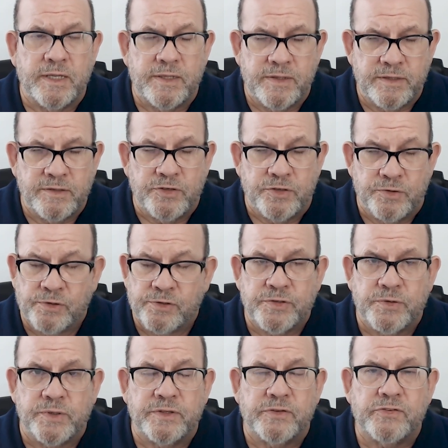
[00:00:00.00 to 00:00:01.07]
And you're
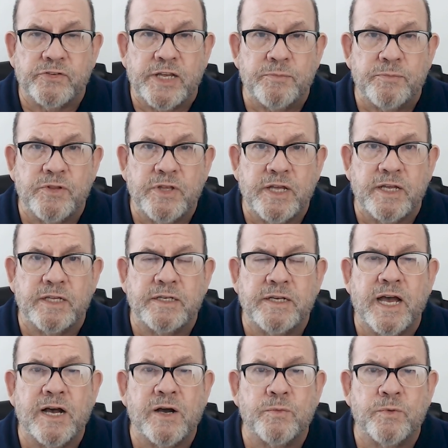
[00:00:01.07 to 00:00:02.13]
doing the same thing, and
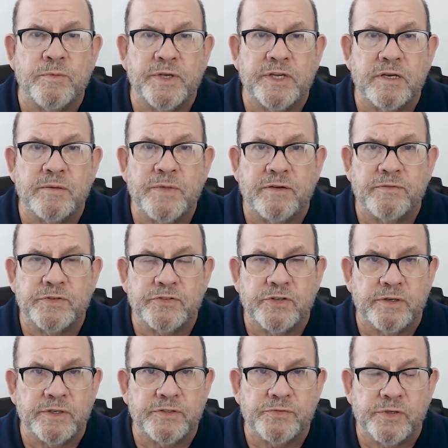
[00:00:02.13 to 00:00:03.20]
now we become
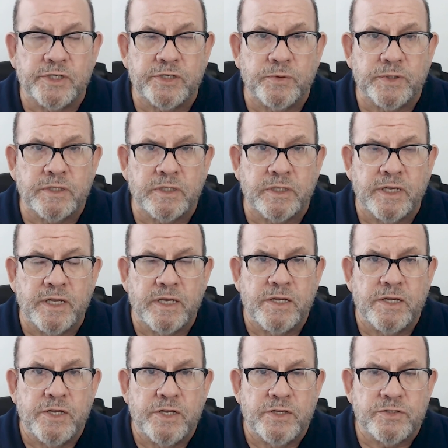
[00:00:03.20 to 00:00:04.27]
adversaries very quickly.
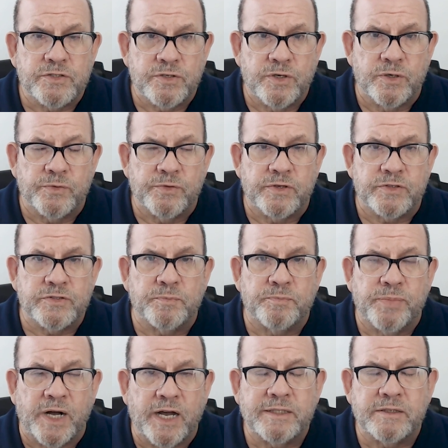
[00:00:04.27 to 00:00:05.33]
So there's a
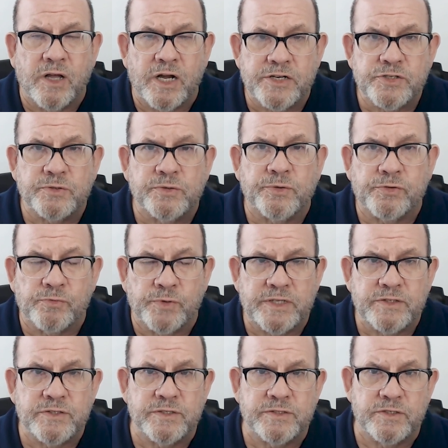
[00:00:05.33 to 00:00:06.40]
biological
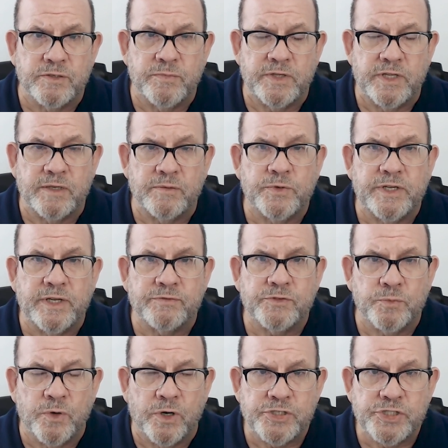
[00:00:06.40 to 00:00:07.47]
threat system that we have
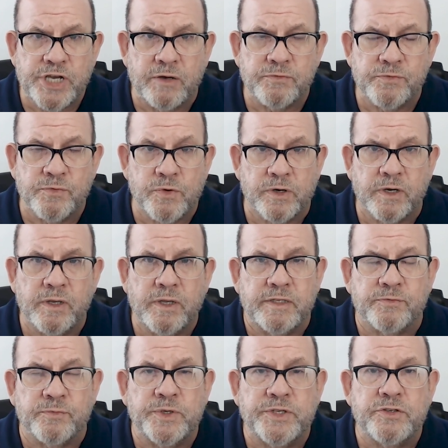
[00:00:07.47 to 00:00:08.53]
to watch out for
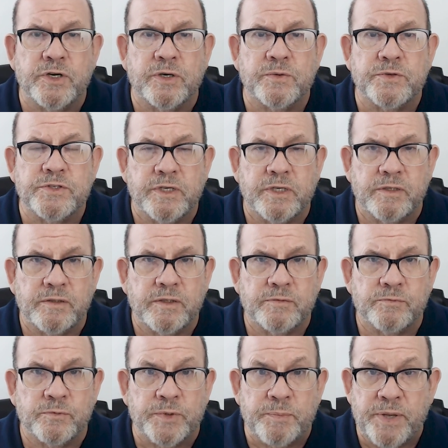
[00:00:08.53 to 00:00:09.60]
if we don't
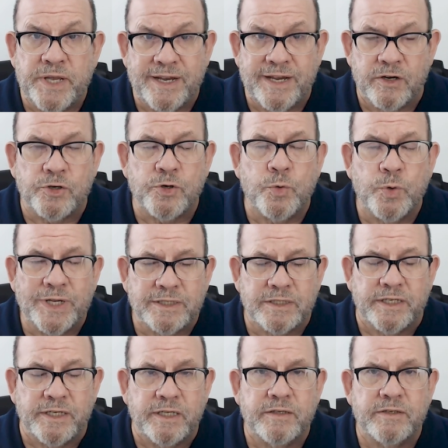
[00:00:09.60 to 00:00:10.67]
repair
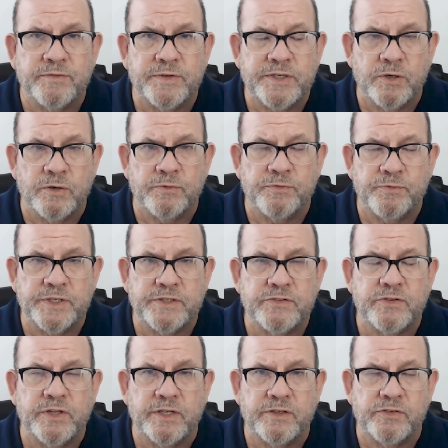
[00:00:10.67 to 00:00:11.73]
quickly, if we don't
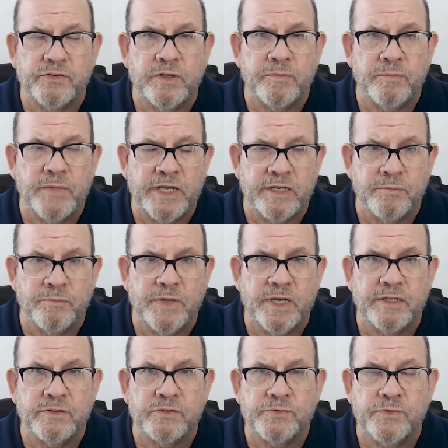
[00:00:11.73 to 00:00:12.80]
fix things and make
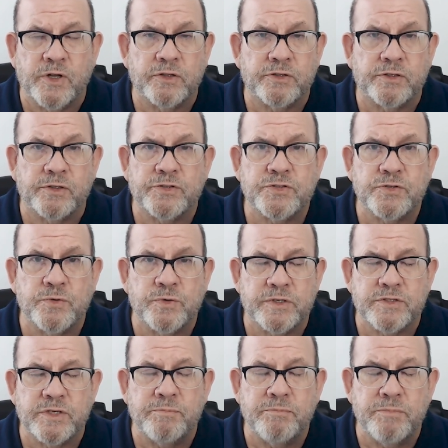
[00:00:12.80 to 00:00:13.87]
amends, fall on our swords